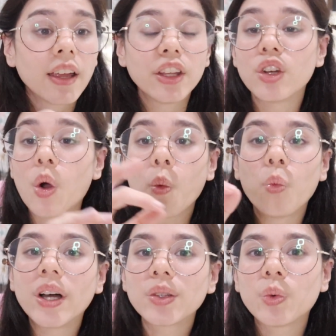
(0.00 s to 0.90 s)
You know,
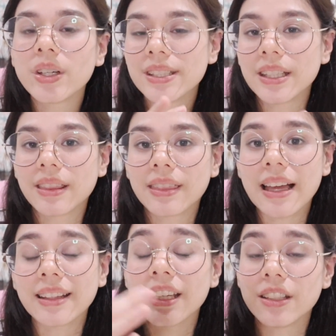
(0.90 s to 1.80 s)
what was it
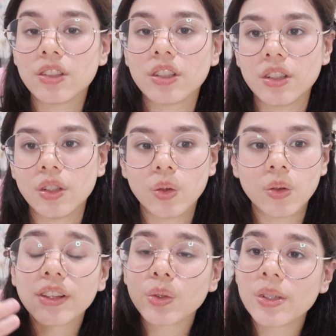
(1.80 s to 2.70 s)
that hindered you? If
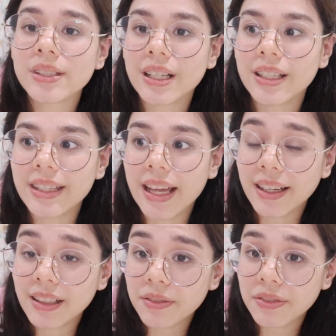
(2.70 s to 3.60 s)
it was a
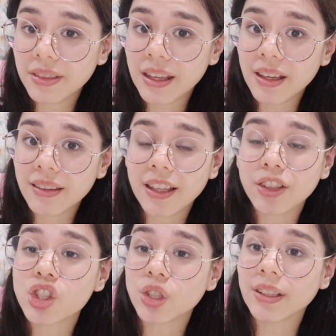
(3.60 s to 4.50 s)
negative thing
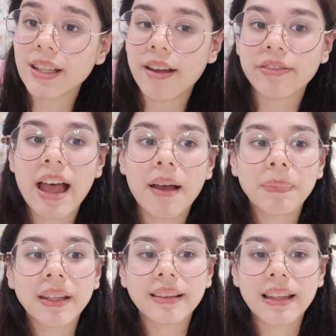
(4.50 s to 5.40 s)
that shouldn't have
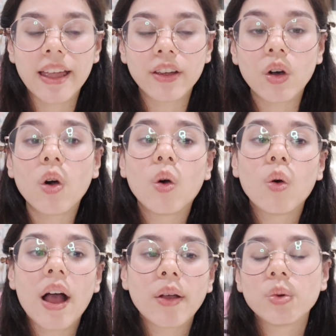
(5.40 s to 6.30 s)
happened, like,
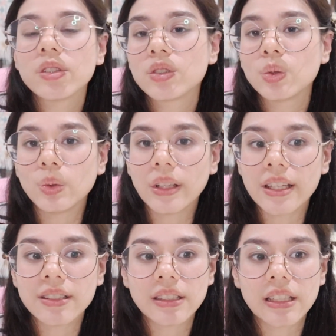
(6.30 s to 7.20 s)
oh, I was too
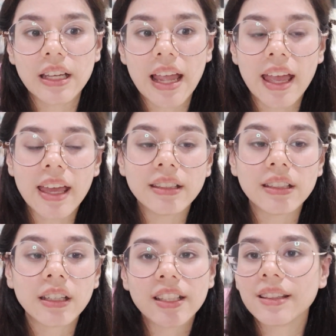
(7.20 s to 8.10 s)
lazy and I
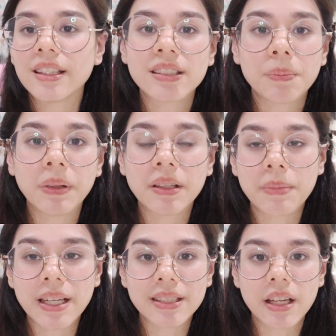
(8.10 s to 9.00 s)
didn't discipline
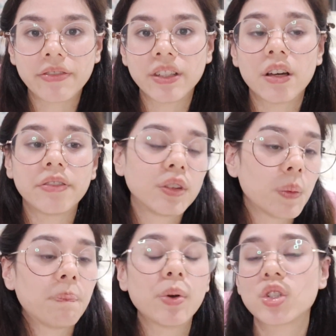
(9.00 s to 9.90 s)
myself enough to
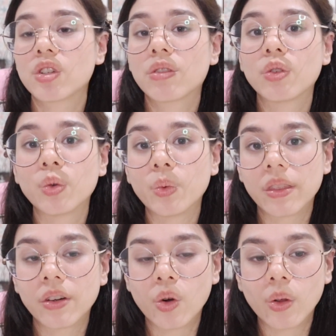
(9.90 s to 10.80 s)
push through
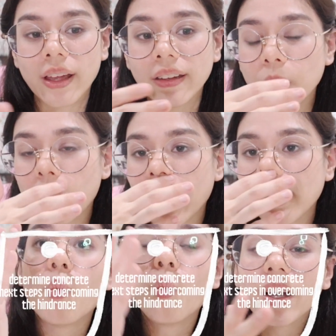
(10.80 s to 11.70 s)
with the goal
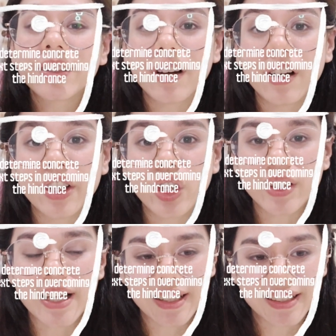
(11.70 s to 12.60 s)
anyway, what are your
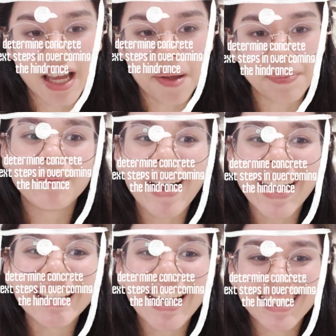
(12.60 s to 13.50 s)
next steps?
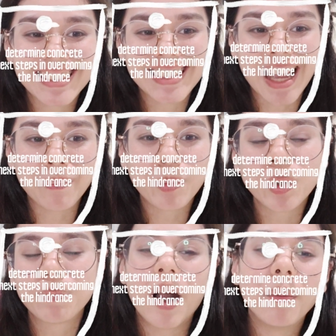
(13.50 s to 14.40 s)
My next step
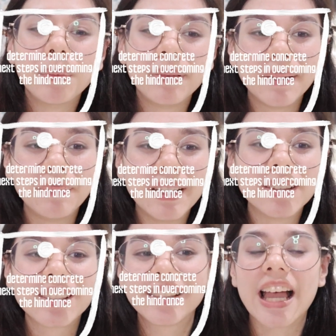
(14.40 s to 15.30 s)
would probably be
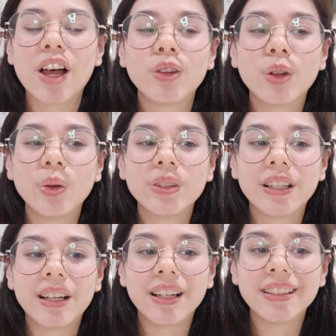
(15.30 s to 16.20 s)
to
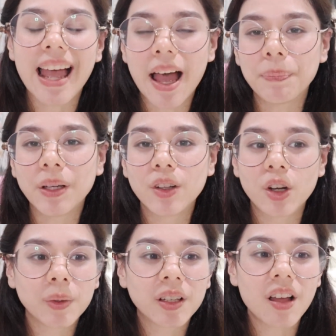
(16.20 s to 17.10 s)
download an app
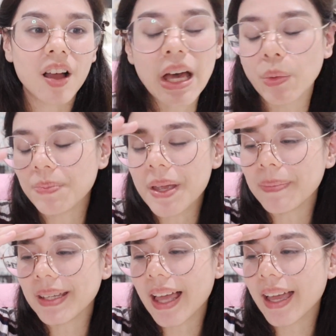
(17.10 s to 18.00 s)
alarm clock that would make
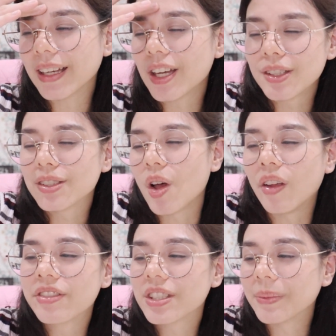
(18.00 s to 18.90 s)
me like
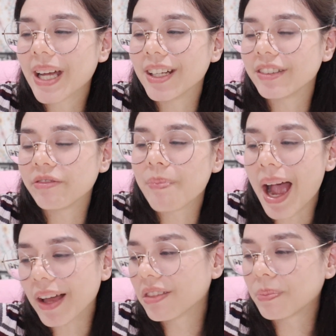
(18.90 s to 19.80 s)
solve some kind of
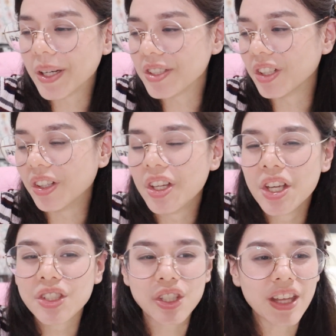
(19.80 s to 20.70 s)
math puzzle
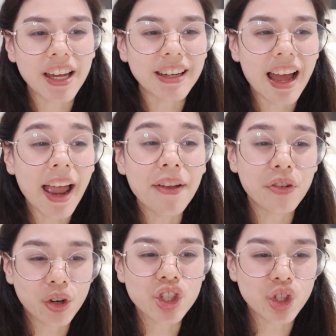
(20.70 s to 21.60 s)
so that I
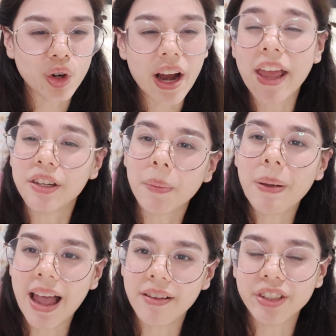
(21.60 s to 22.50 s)
for sure end up
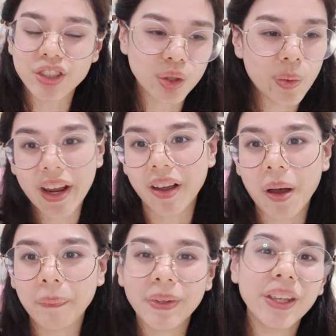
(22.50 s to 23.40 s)
having to wake
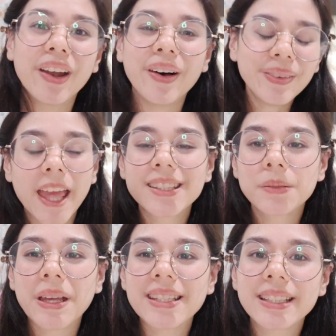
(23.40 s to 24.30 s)
up, you know? It's
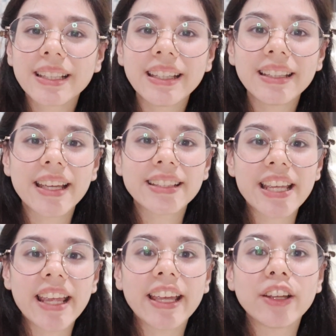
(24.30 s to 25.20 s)
basically like
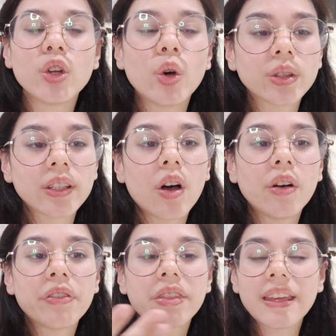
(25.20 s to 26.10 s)
taking note
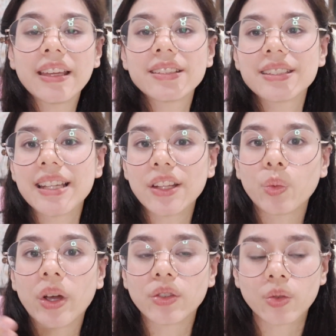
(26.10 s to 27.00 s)
of things that
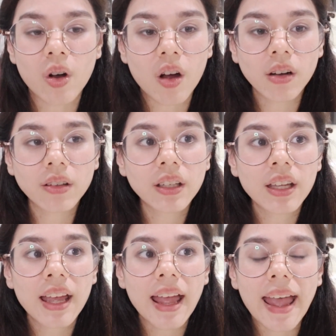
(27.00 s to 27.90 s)
went wrong.
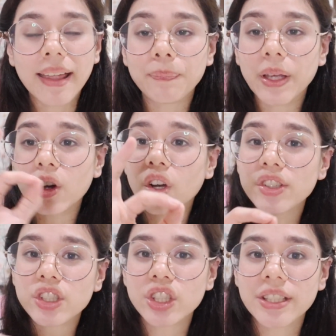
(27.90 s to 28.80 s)
And
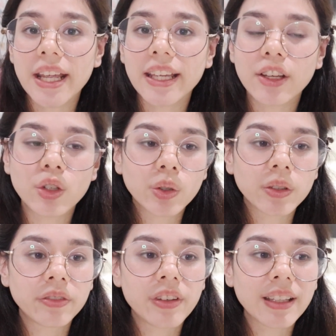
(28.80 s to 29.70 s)
because you're taking
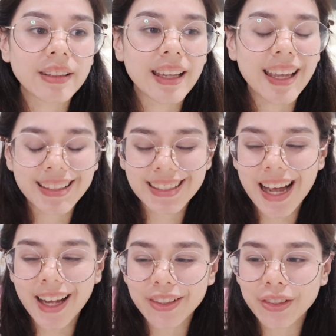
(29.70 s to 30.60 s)
note of it, it's
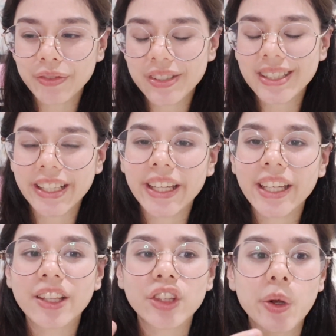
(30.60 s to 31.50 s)
kind of
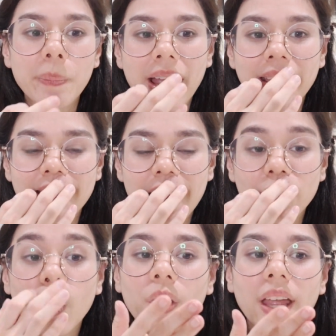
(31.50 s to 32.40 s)
sticking in your mind
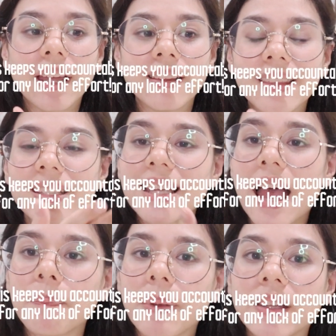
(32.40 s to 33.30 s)
that, okay, this
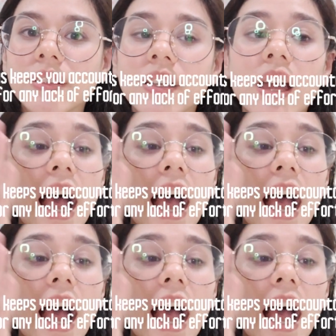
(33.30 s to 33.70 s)
happened.